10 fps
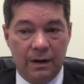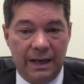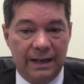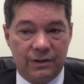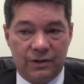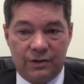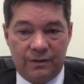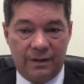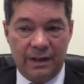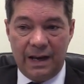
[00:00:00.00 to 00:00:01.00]
It's
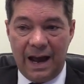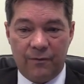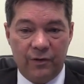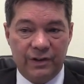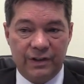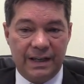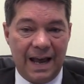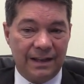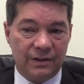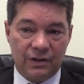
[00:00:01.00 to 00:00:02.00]
the average
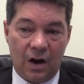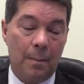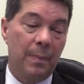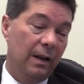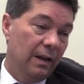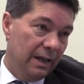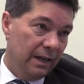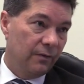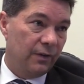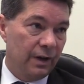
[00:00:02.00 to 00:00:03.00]
debts, I
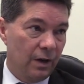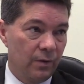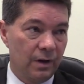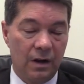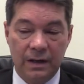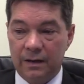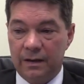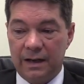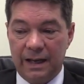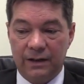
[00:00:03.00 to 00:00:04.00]
believe, you know, the
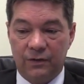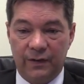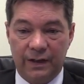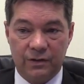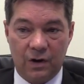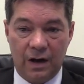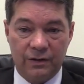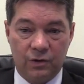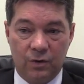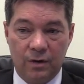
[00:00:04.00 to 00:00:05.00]
latest figures that I
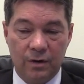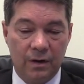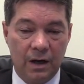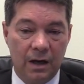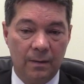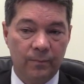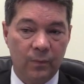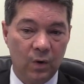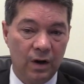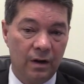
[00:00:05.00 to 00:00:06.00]
saw
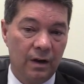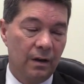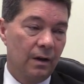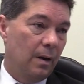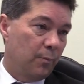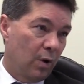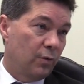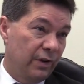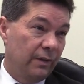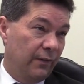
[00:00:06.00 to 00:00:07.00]
were
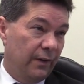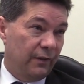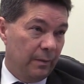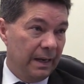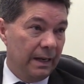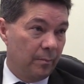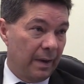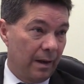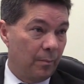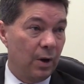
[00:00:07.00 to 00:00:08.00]
approaching £50 million
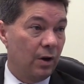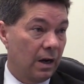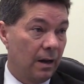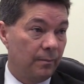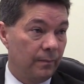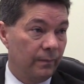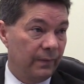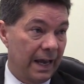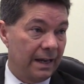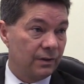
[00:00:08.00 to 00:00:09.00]
per club
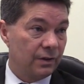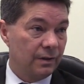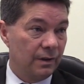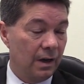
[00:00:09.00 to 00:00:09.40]
debt.